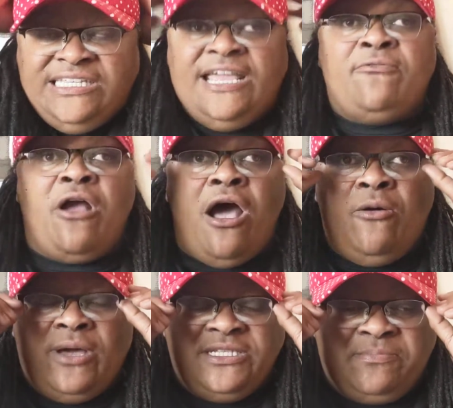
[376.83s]
They were
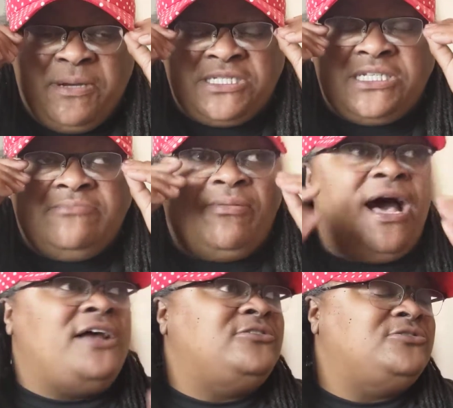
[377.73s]
always busting
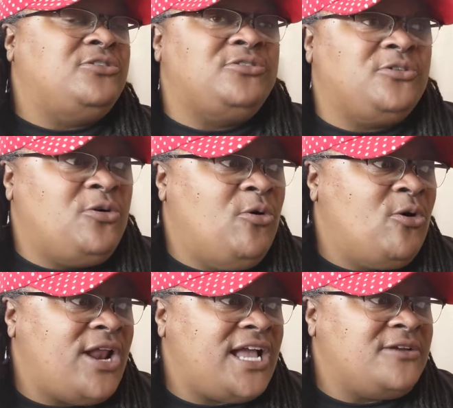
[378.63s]
bottles on the
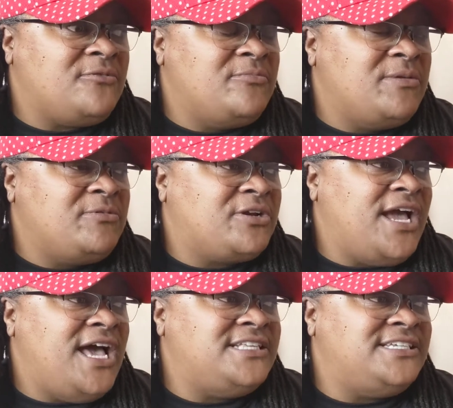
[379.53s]
court. I can remember
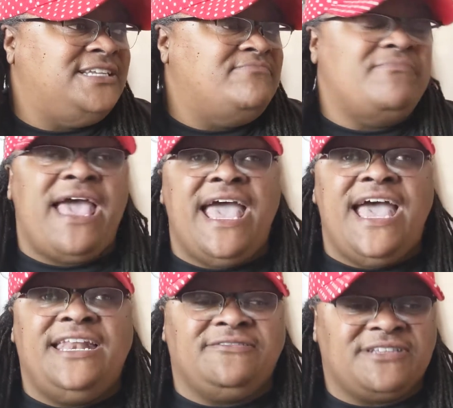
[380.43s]
guys getting
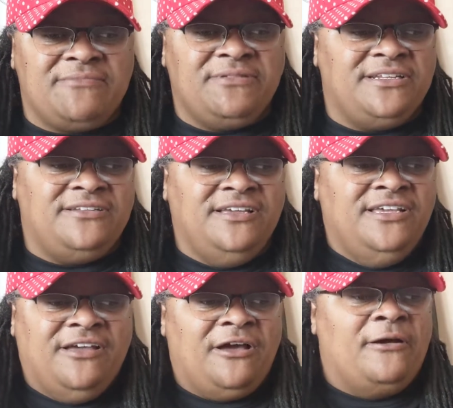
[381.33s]
mad if something
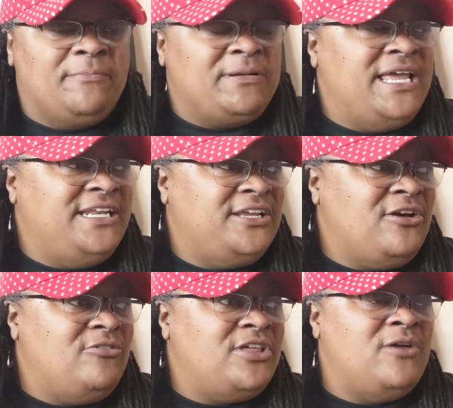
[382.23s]
play didn't
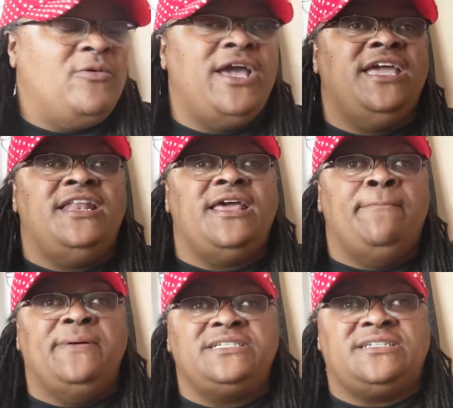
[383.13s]
go their way, and they'll
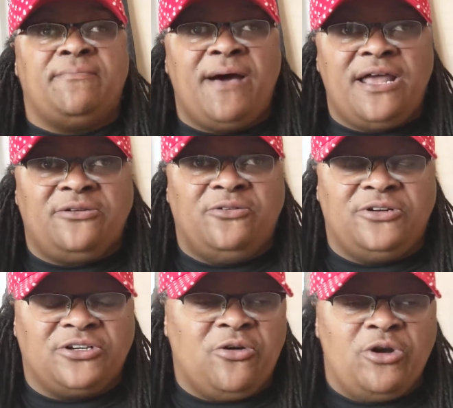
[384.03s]
bust a bottle
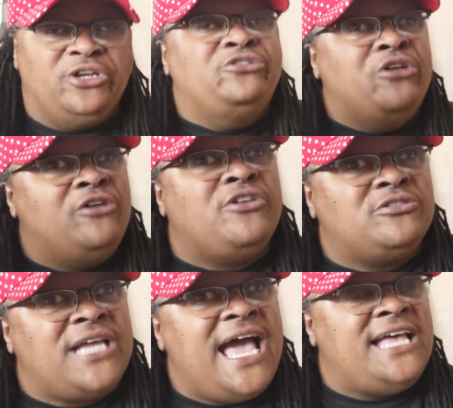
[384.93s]
on the court. And you know
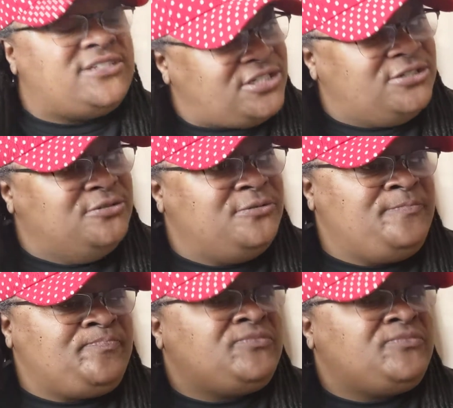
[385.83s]
those guys, too,